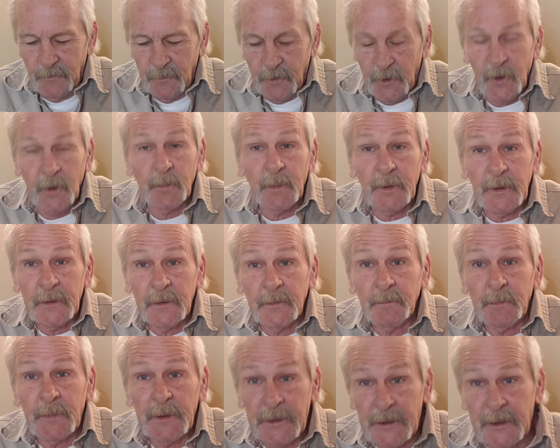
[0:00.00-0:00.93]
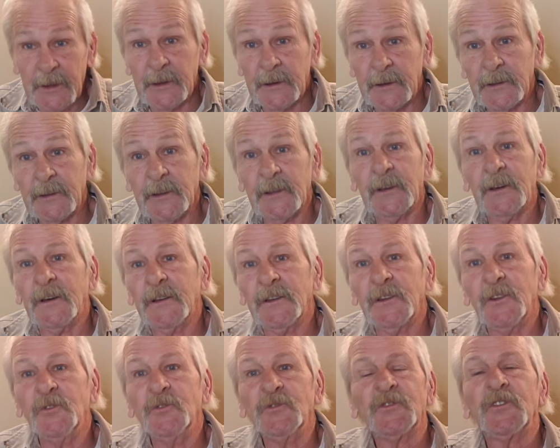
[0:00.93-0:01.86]
We're going to be begin
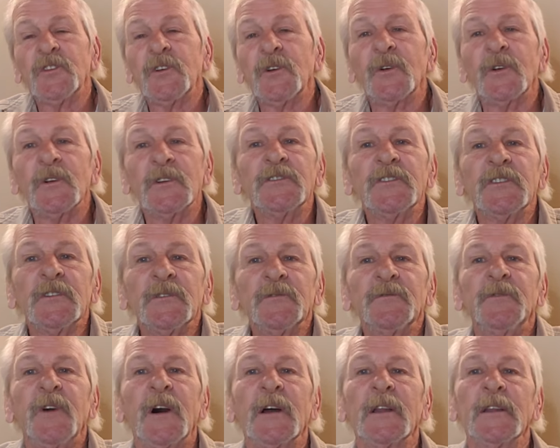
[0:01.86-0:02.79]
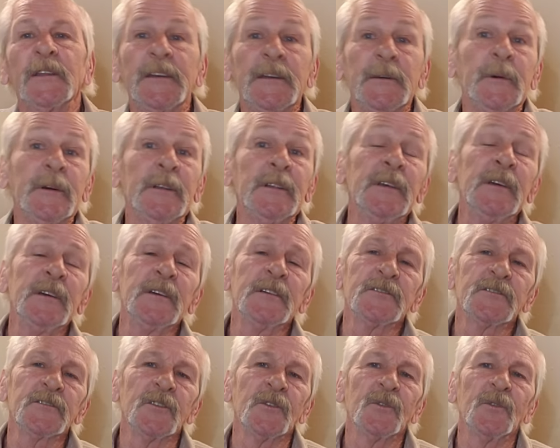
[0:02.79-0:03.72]
a new series in Philemon,
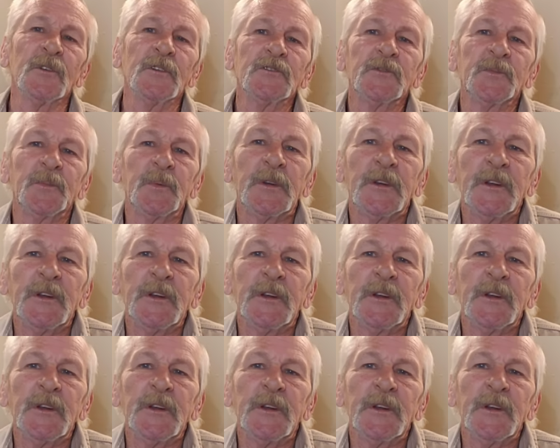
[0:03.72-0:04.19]
so let's